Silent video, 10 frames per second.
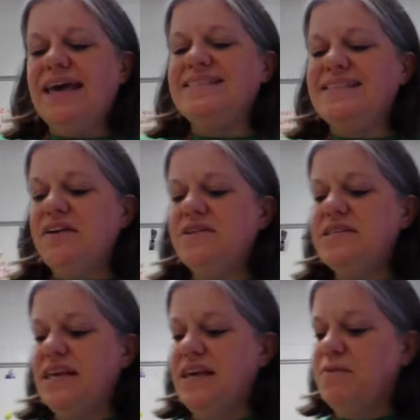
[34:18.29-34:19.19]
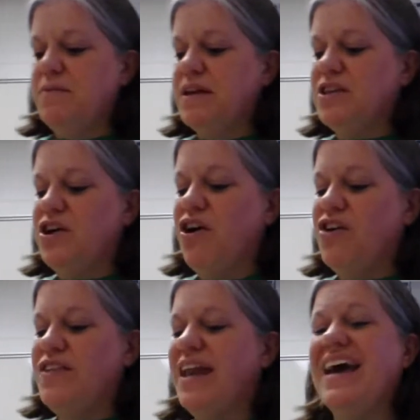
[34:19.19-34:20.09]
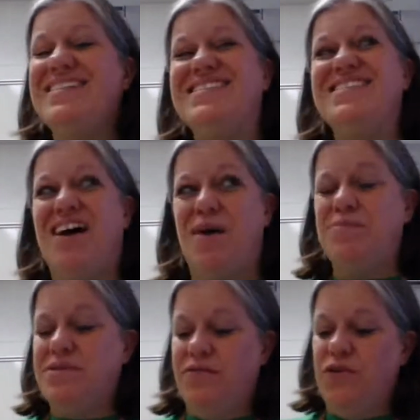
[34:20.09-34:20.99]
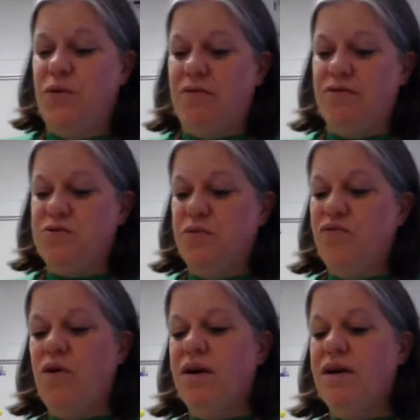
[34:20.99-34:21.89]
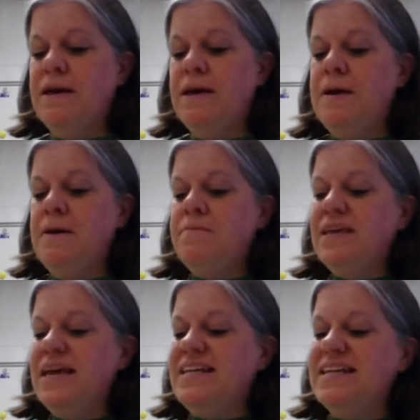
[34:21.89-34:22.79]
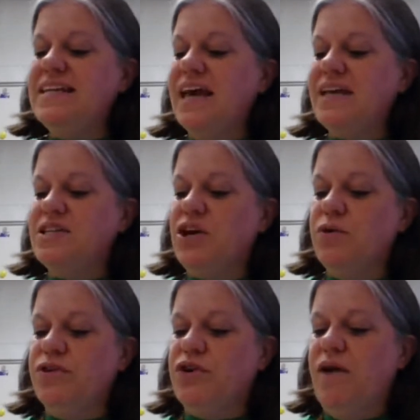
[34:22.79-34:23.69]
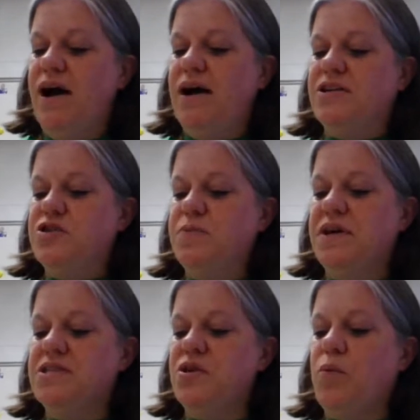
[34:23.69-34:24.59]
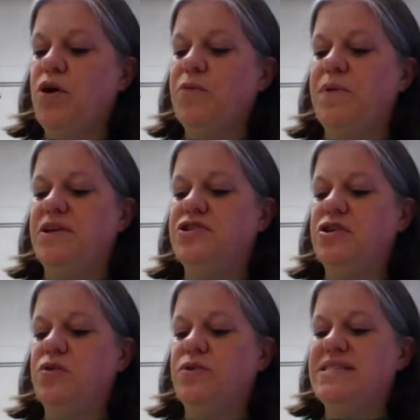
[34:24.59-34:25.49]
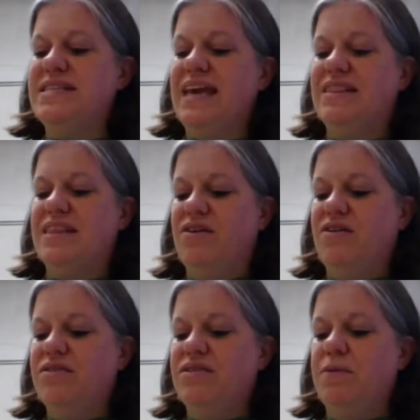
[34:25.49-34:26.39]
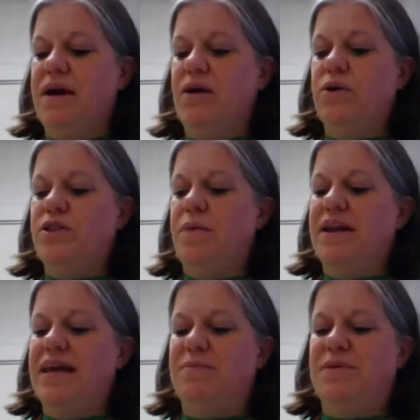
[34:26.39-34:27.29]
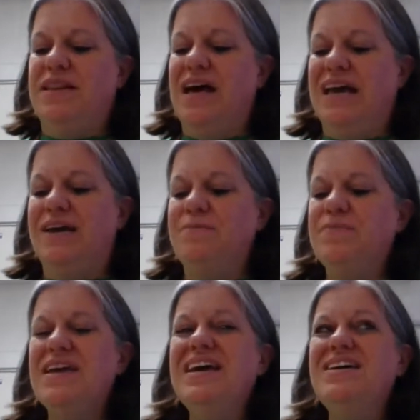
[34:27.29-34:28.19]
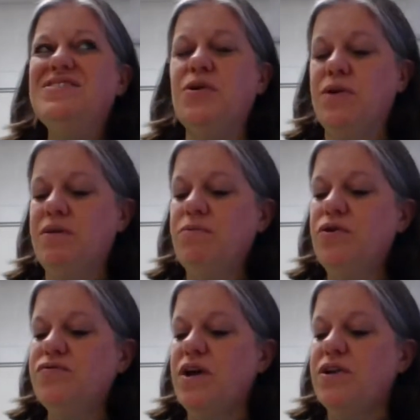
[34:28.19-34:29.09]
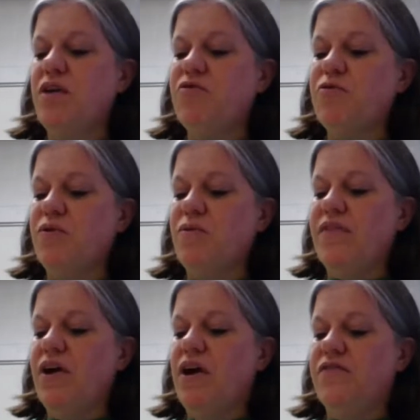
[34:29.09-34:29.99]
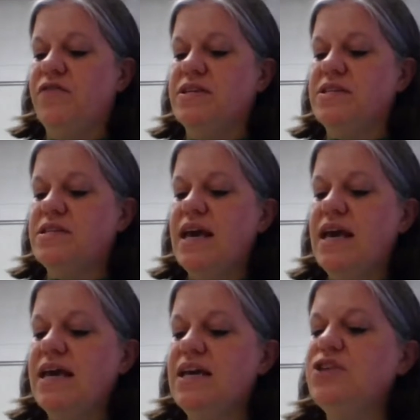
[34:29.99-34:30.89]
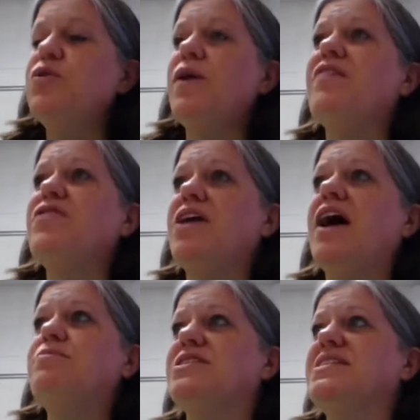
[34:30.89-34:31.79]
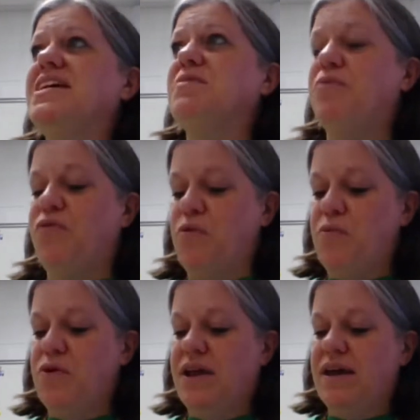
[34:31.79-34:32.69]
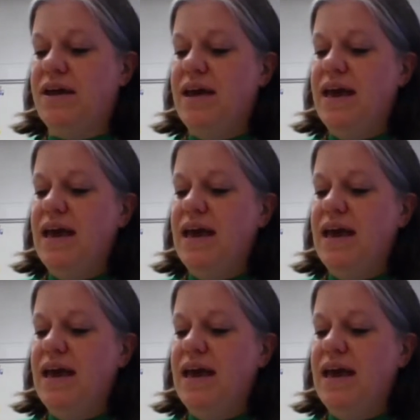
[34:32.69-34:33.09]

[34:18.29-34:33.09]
it sounded to him like the car that hadn't stopped a few hours before. He didn't like to go in the garage because the workbench was staying there, the bo- where the body had been lying. So he moved uncomfortable around the office. He knew every object in it before morning.